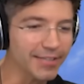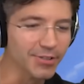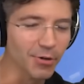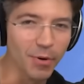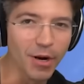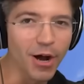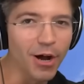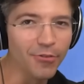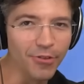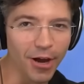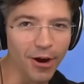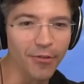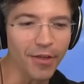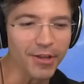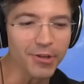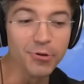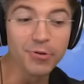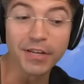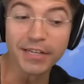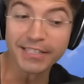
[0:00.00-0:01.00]
so we all know that
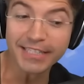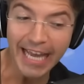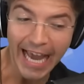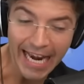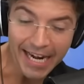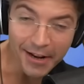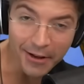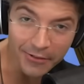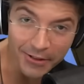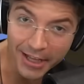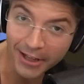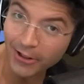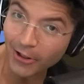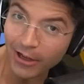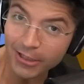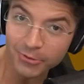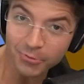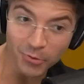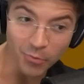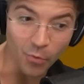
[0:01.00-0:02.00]
you can technically
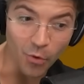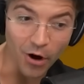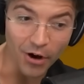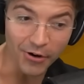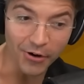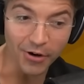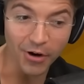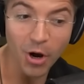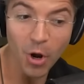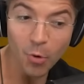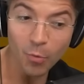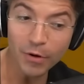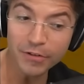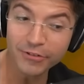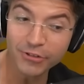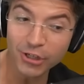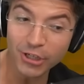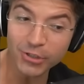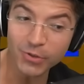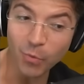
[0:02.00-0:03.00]
clutch with water with
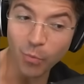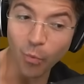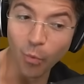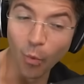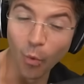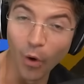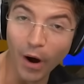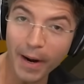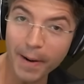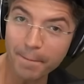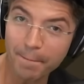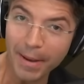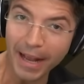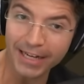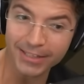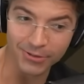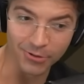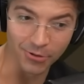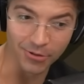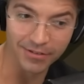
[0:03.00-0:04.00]
just 1
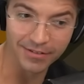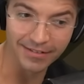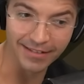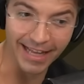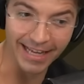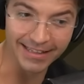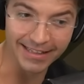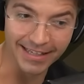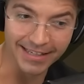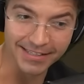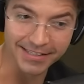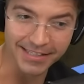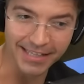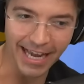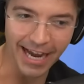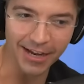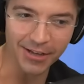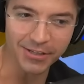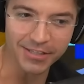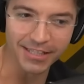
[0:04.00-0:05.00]
pixel, like this. See
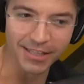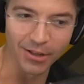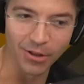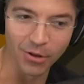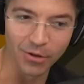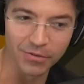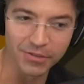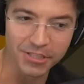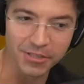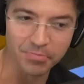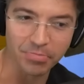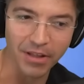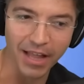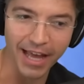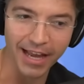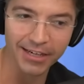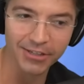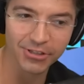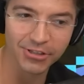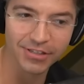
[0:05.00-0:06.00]
how you see the little
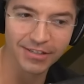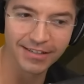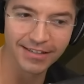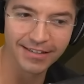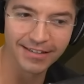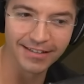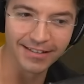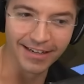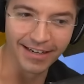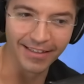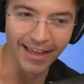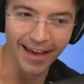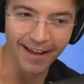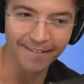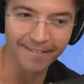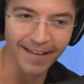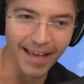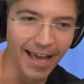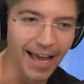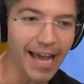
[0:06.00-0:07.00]
splash? Look at that.
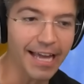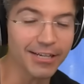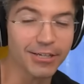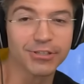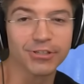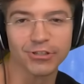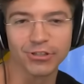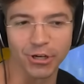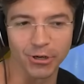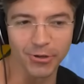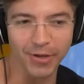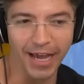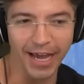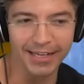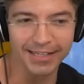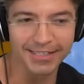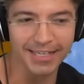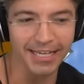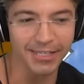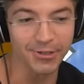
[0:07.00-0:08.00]
And just to show you
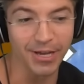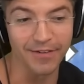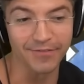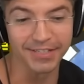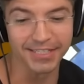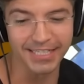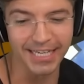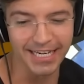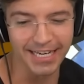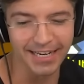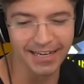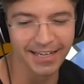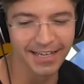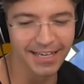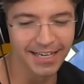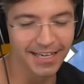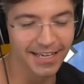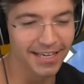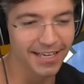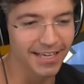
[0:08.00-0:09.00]
guys, in case you haven't seen it,
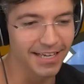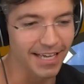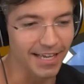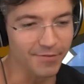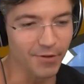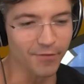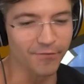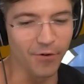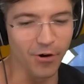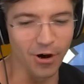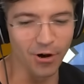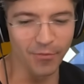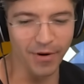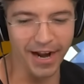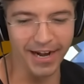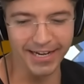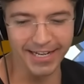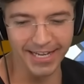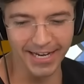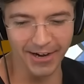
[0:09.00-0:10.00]
if you fall
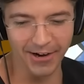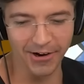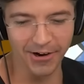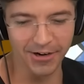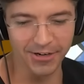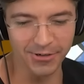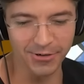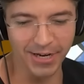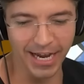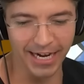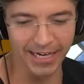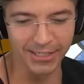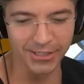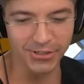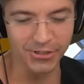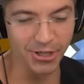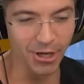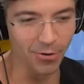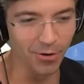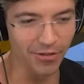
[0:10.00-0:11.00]
right here, you kind of
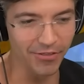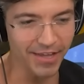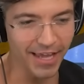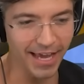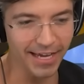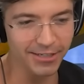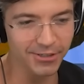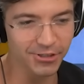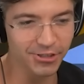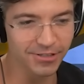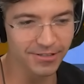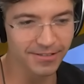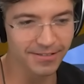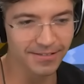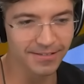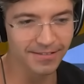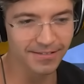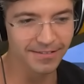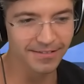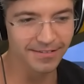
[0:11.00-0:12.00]
just go into the edge.
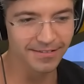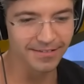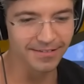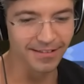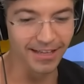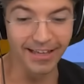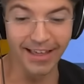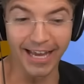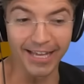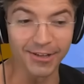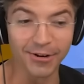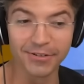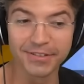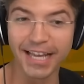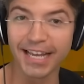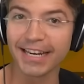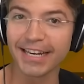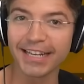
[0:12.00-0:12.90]
Look at that, you don't take any